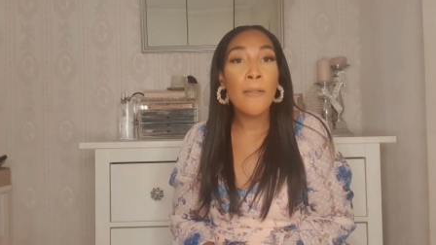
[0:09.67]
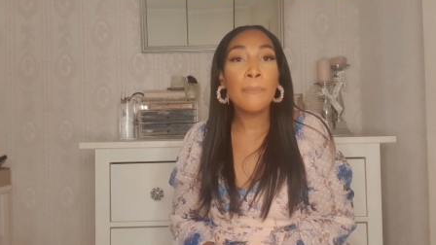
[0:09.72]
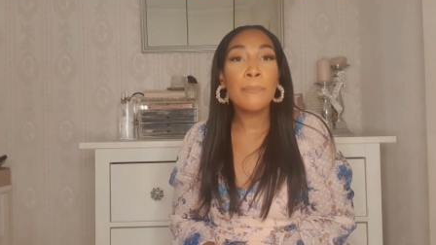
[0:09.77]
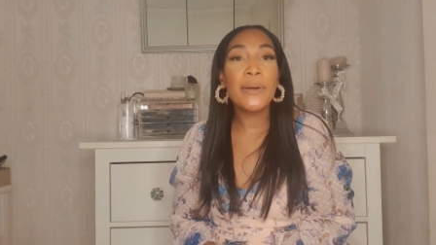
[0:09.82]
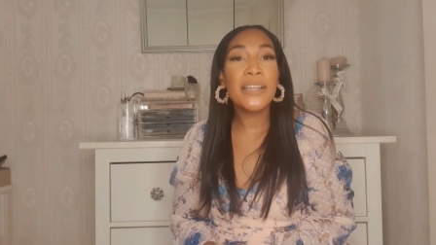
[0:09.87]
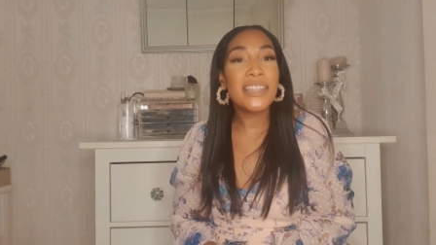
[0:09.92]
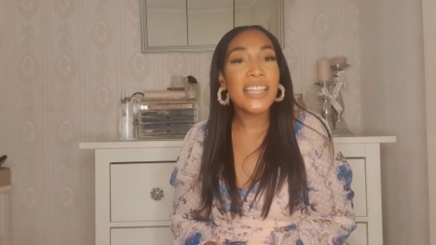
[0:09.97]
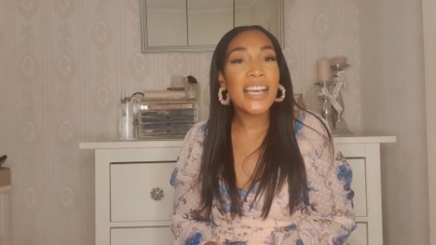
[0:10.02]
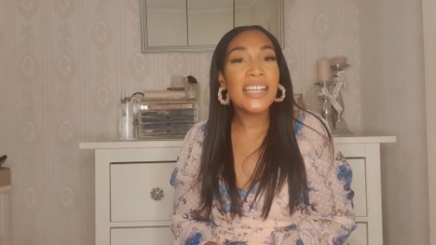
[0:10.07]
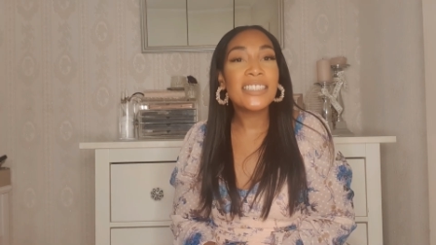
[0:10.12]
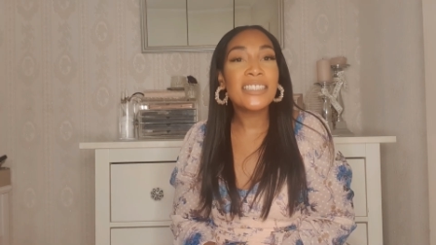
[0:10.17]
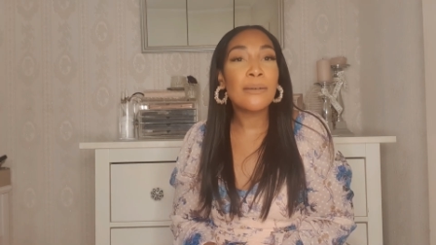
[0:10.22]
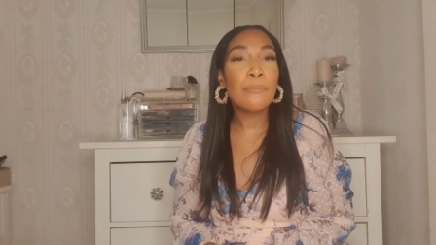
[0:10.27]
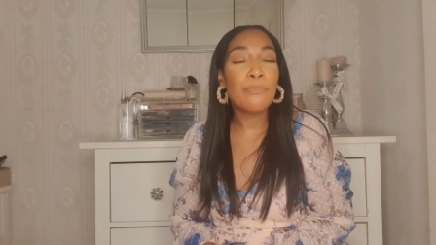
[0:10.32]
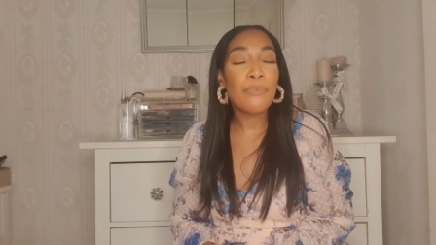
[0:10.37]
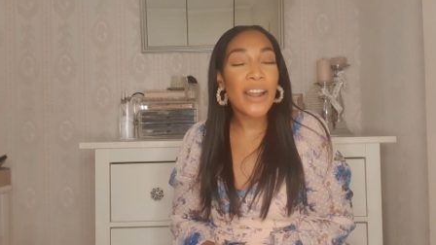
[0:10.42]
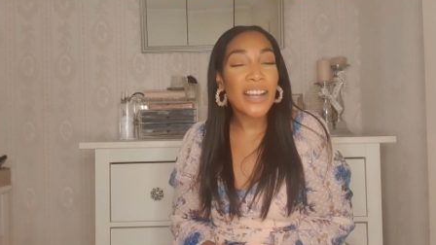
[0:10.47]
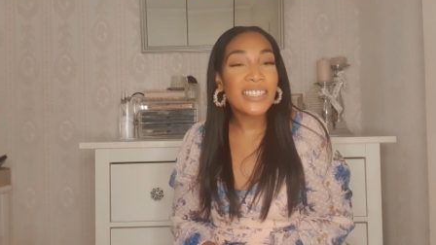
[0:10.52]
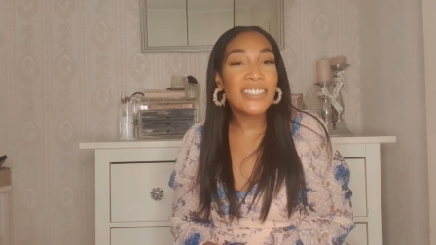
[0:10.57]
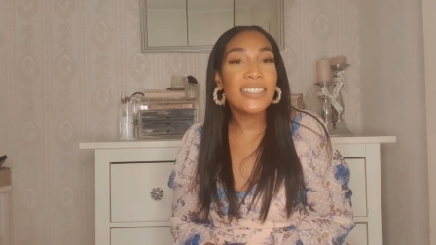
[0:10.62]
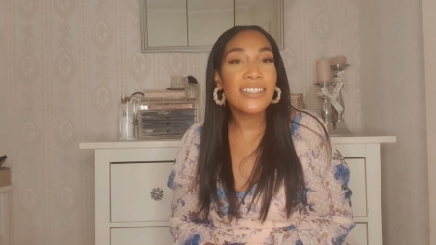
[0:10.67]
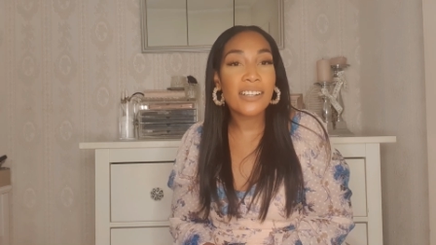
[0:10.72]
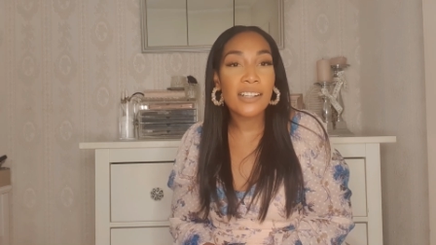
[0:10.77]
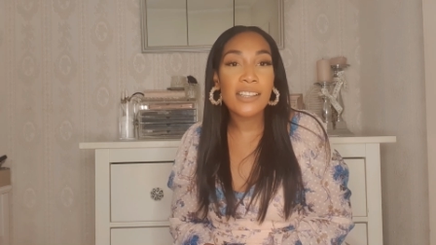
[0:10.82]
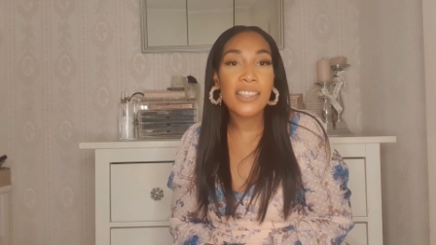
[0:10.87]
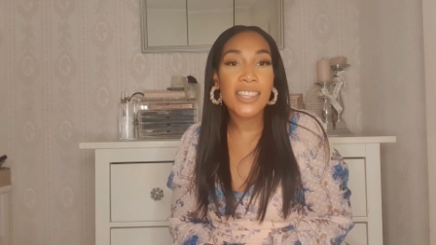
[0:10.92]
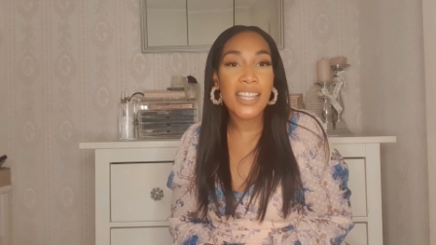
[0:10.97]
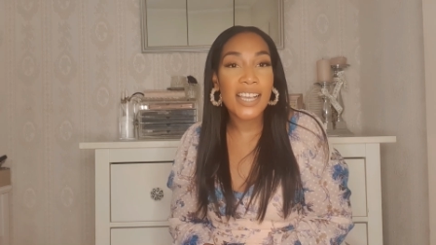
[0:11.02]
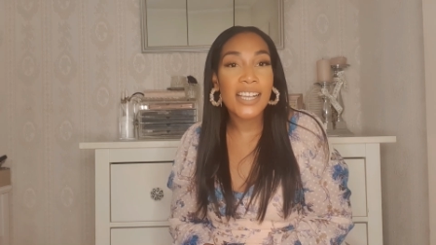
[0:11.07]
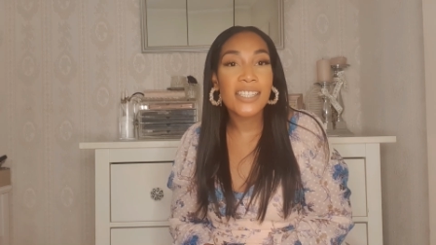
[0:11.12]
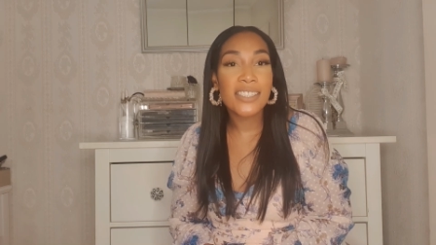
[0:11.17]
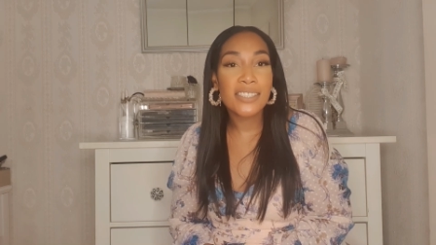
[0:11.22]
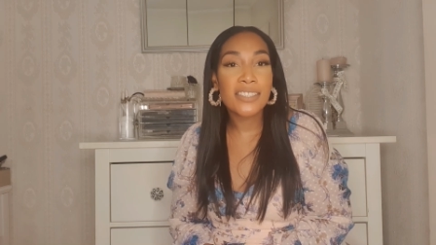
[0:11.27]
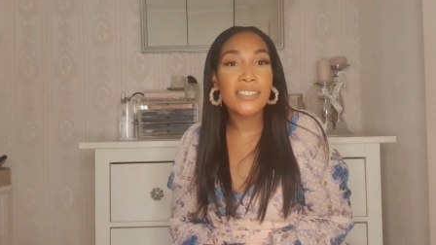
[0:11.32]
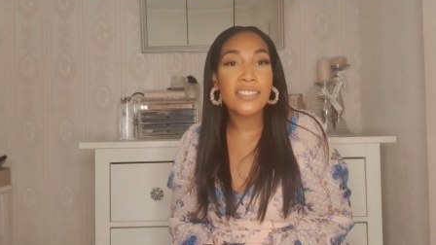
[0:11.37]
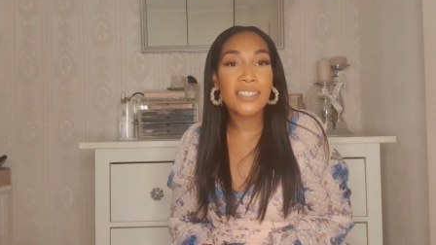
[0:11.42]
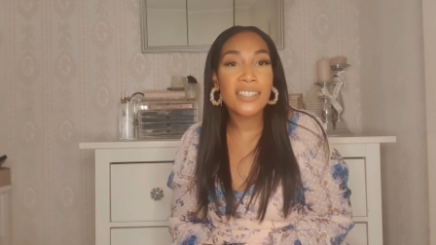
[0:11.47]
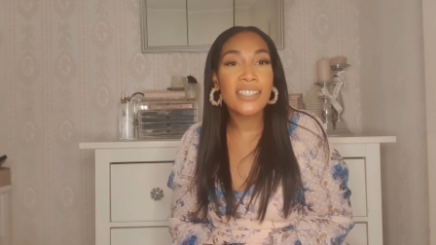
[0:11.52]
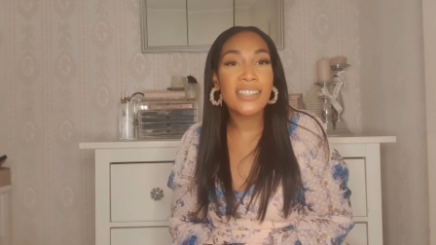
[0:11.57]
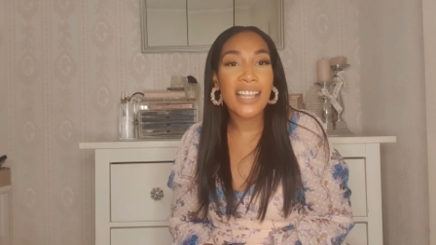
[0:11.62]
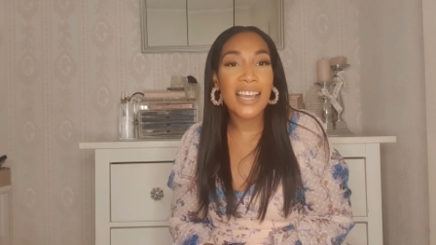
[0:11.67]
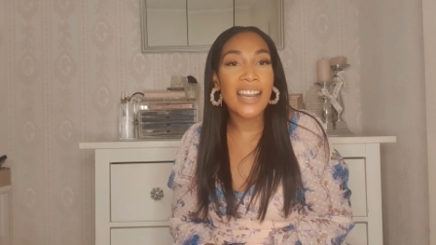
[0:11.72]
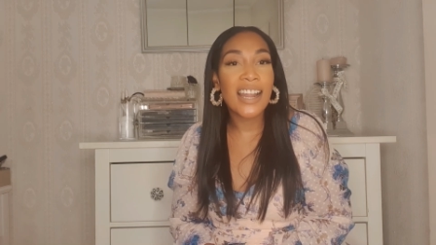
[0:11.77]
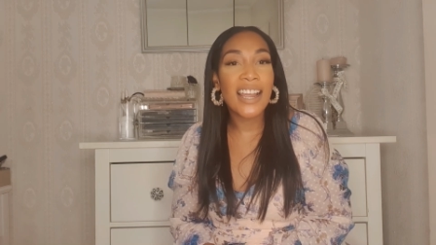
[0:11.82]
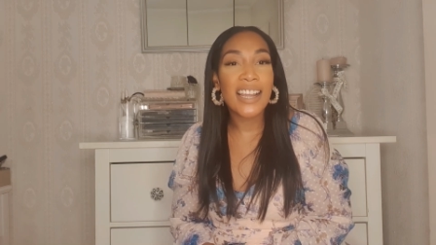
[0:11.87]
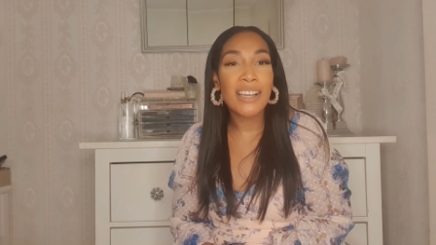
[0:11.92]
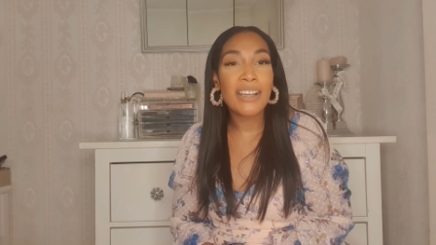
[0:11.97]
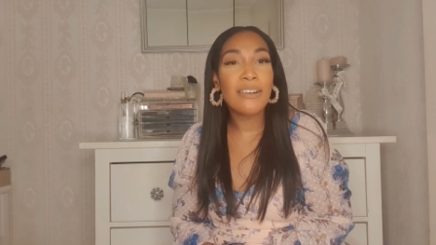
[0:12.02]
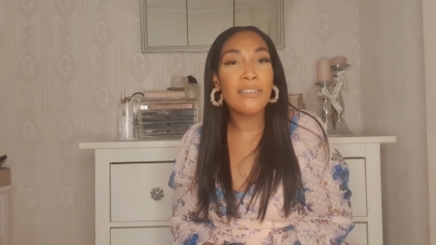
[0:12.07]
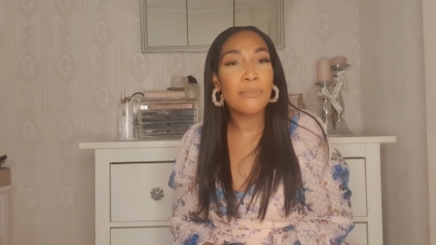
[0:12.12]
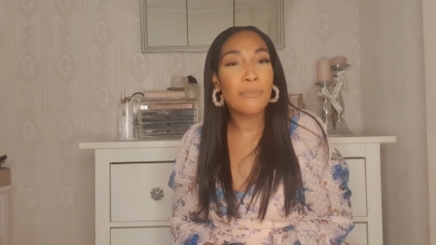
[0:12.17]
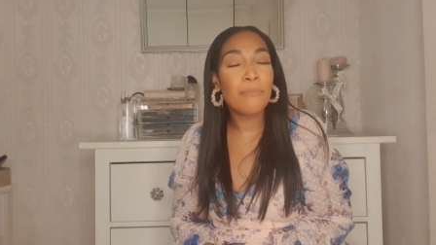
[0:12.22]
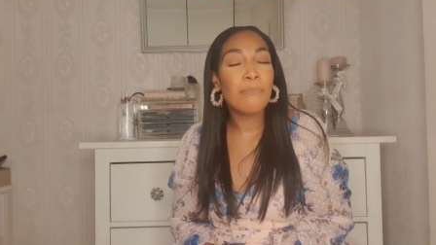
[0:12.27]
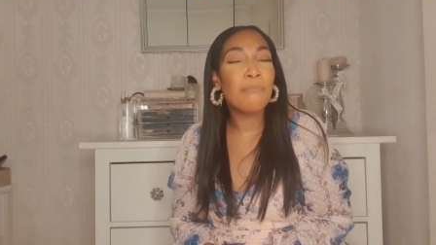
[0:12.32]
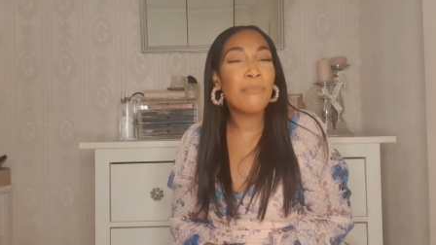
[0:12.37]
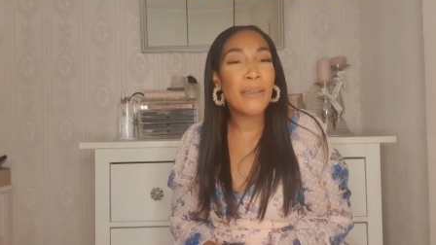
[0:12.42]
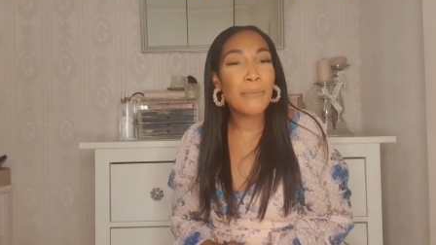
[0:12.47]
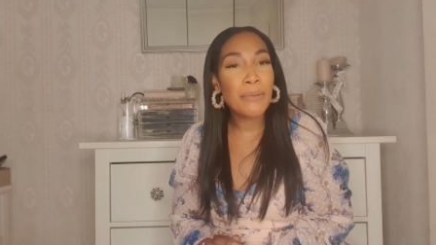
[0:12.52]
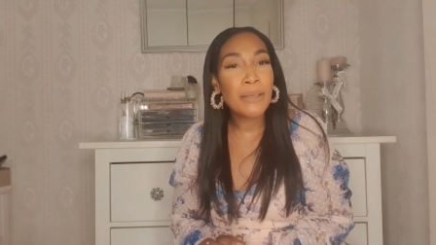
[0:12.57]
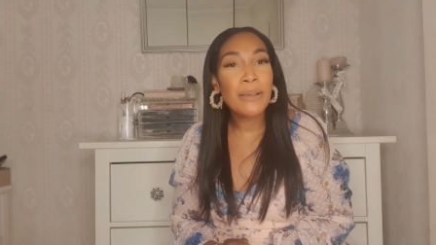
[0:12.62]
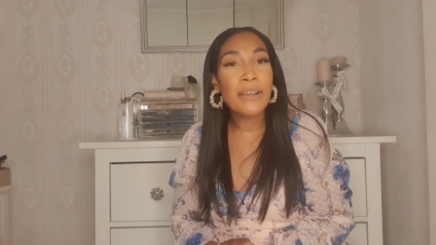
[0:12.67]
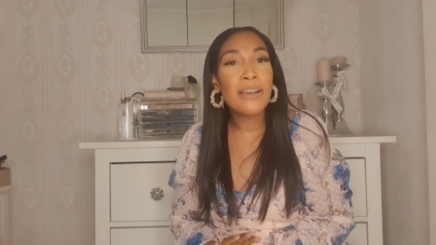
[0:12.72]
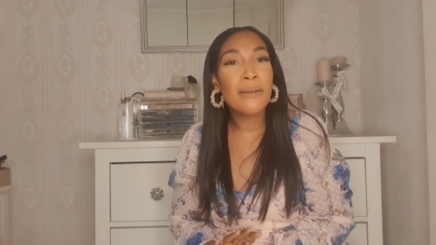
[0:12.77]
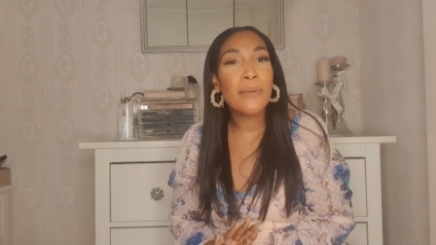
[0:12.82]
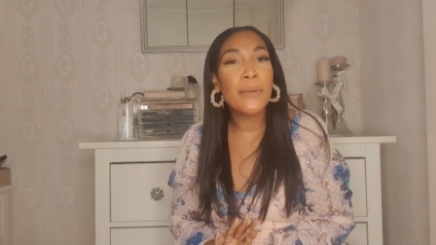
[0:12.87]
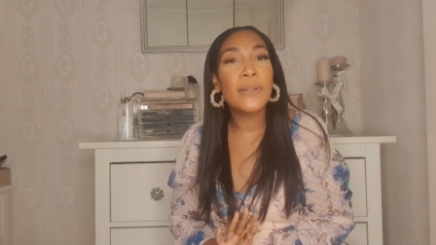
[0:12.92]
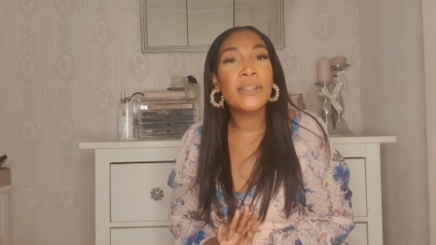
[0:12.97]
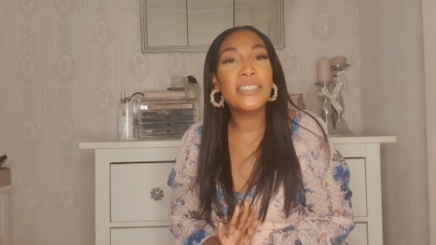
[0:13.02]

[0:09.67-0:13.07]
but there are some practical things that I maybe